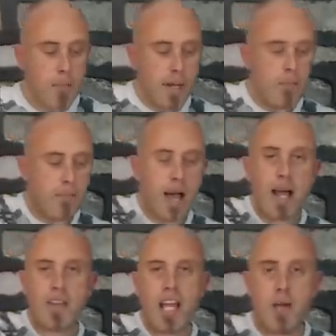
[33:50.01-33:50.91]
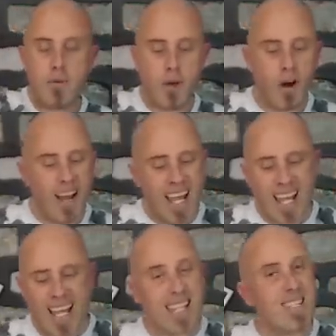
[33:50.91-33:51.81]
Being back that far,
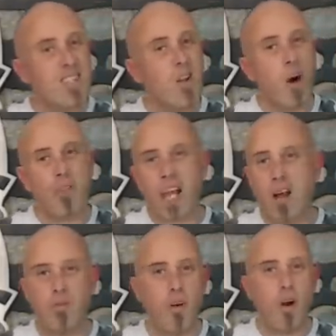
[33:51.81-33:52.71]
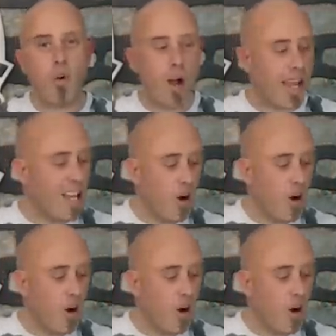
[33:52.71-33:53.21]
it's not that far away.